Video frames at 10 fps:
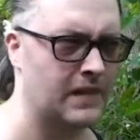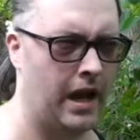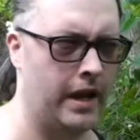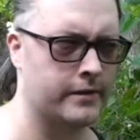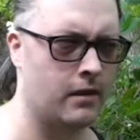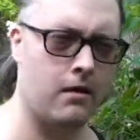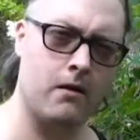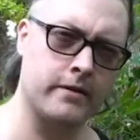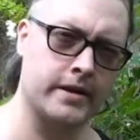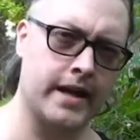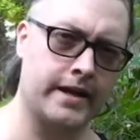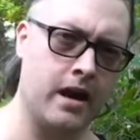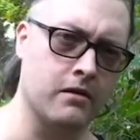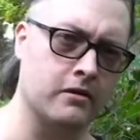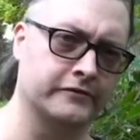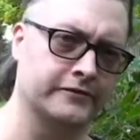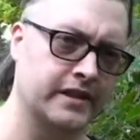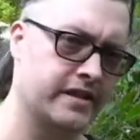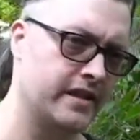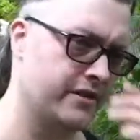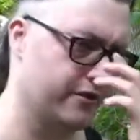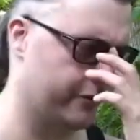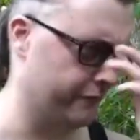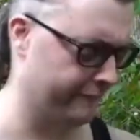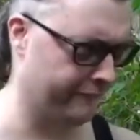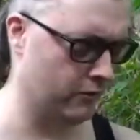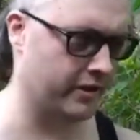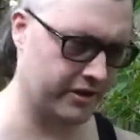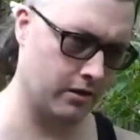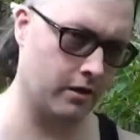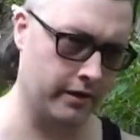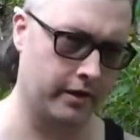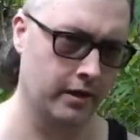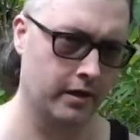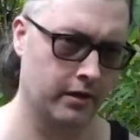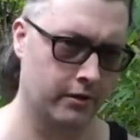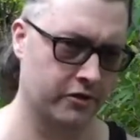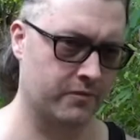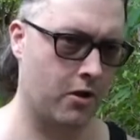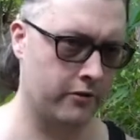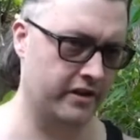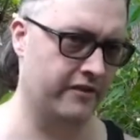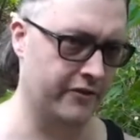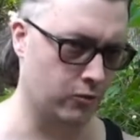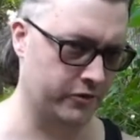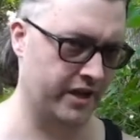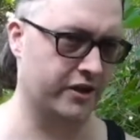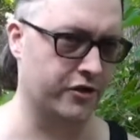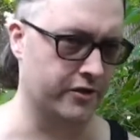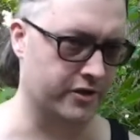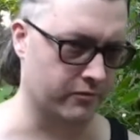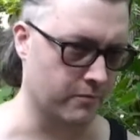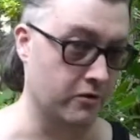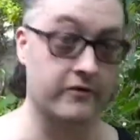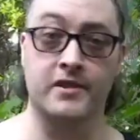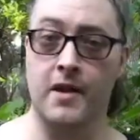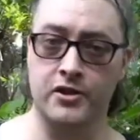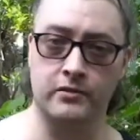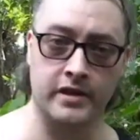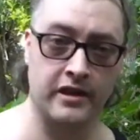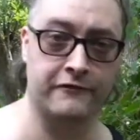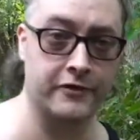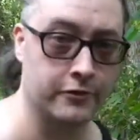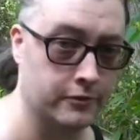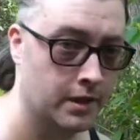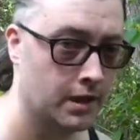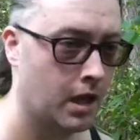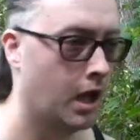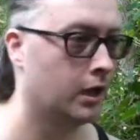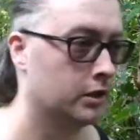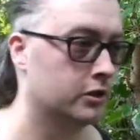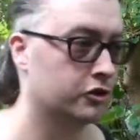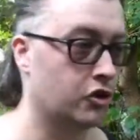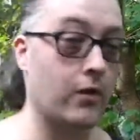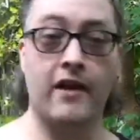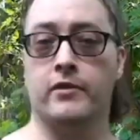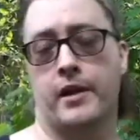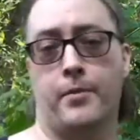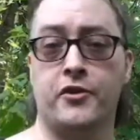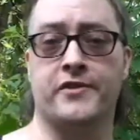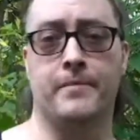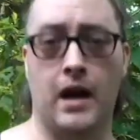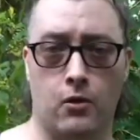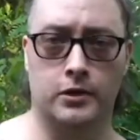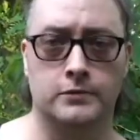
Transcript: And it's a lot harder to take care of. It's easier to focus on smaller individual sections to remove, especially if you don't have a lot of person power.